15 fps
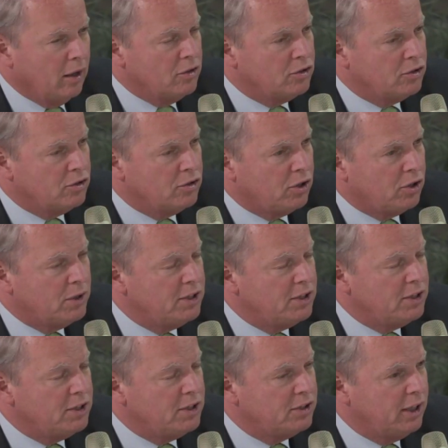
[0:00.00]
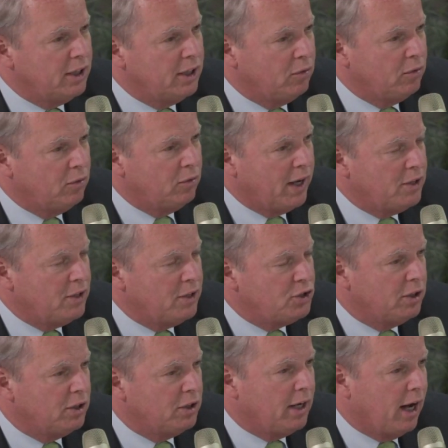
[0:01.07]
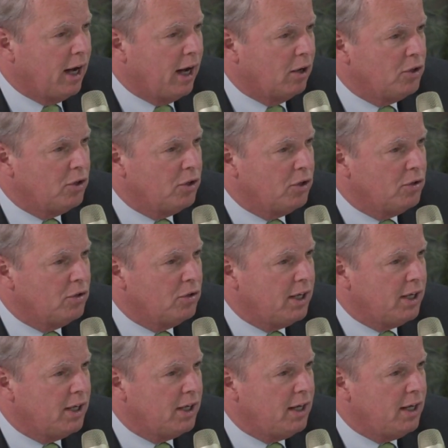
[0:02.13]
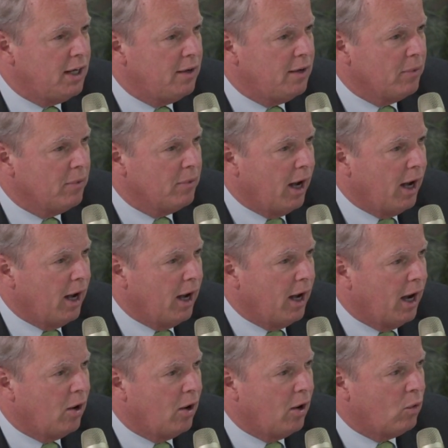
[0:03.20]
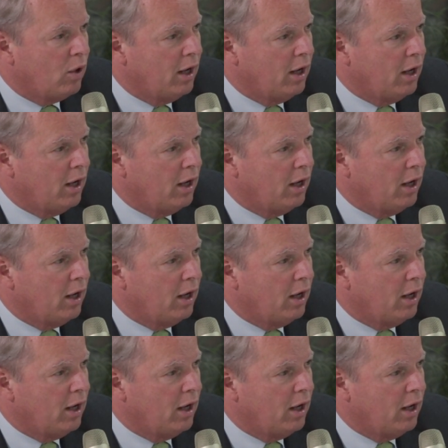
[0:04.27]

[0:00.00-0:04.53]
So with this innovation, how do you see how